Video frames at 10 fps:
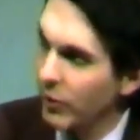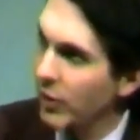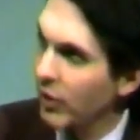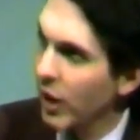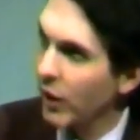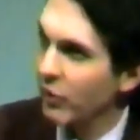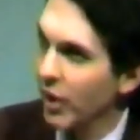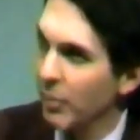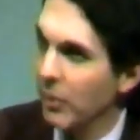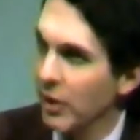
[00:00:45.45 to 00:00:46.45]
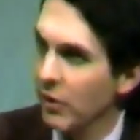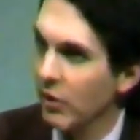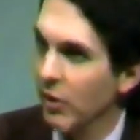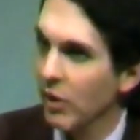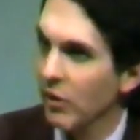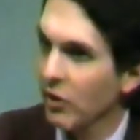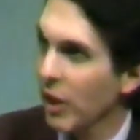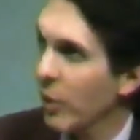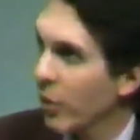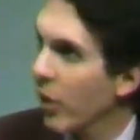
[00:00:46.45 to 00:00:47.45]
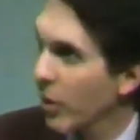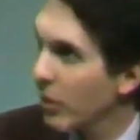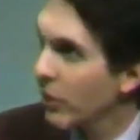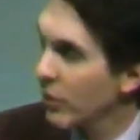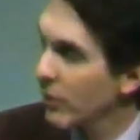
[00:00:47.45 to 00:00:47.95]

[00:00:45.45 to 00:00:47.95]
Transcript: and how does that meet the state requirements?